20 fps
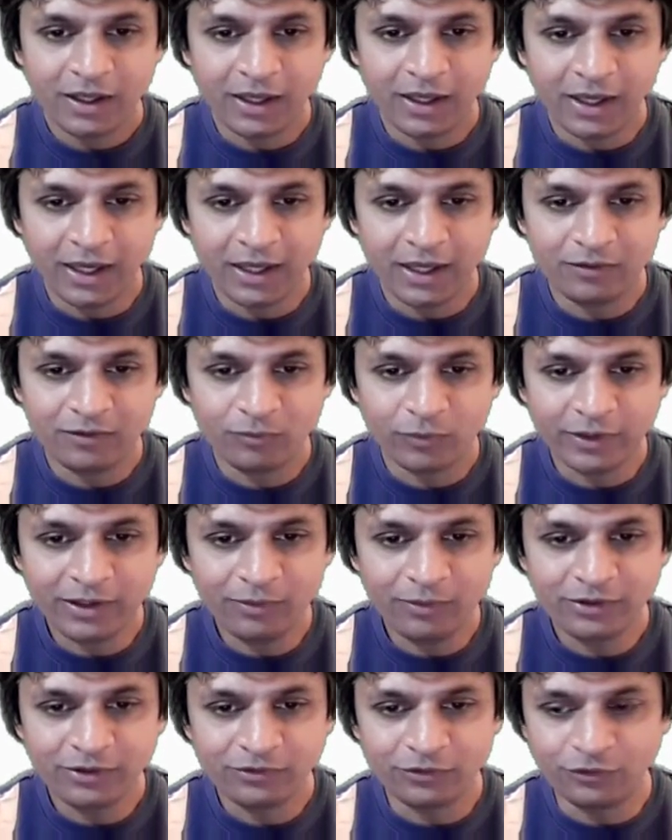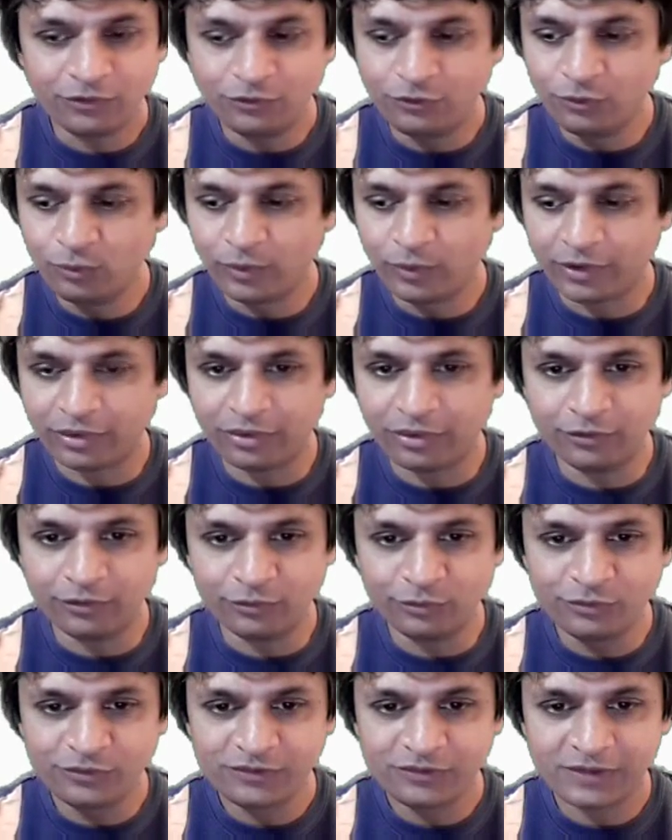And what I want to do with
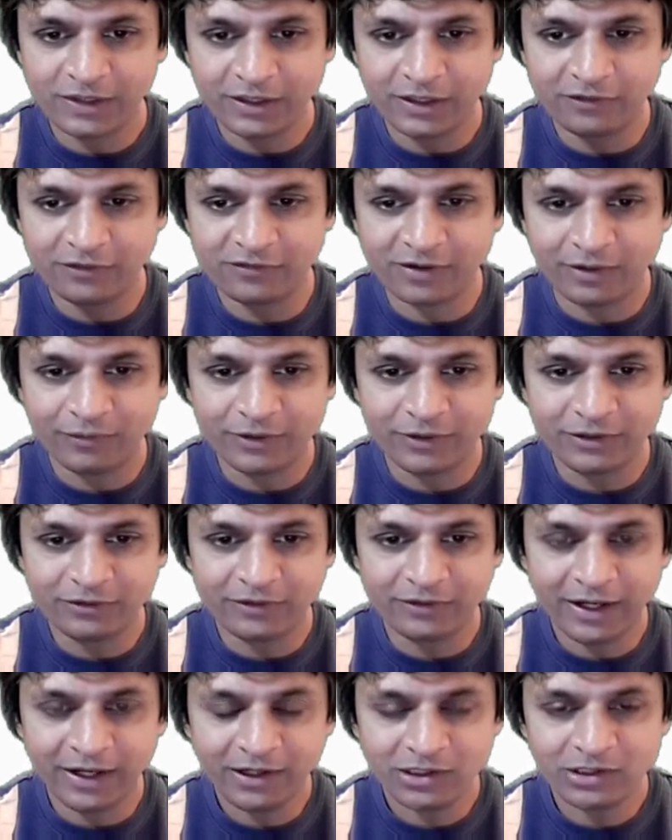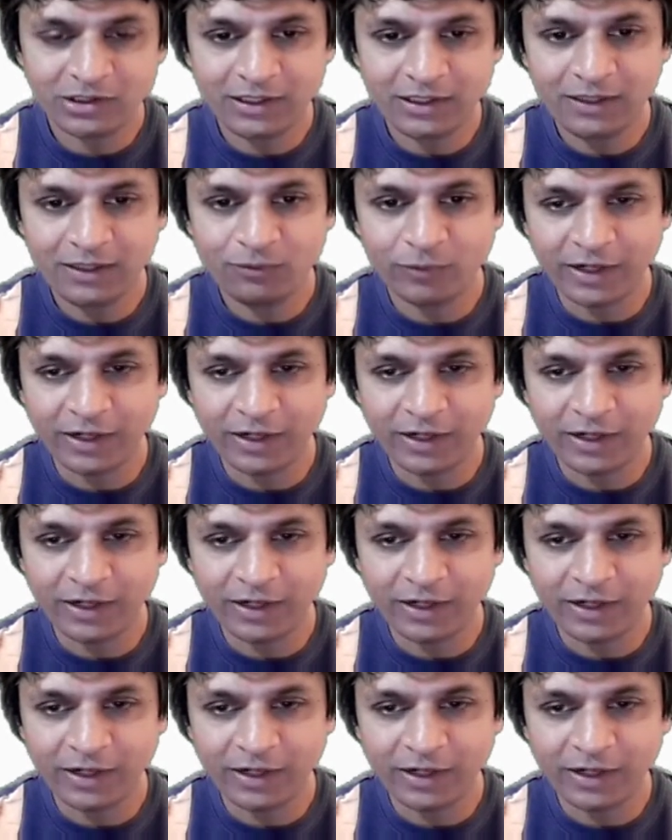those is I want to actually,